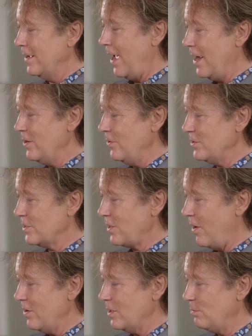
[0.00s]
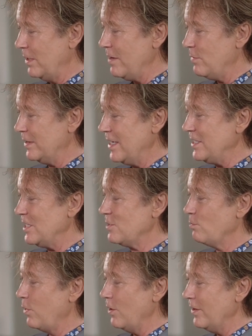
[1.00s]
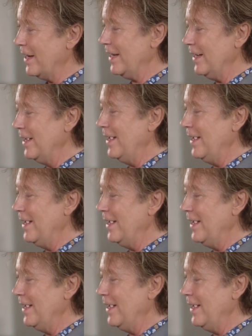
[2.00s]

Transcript: I know this is hard to believe, but this is burning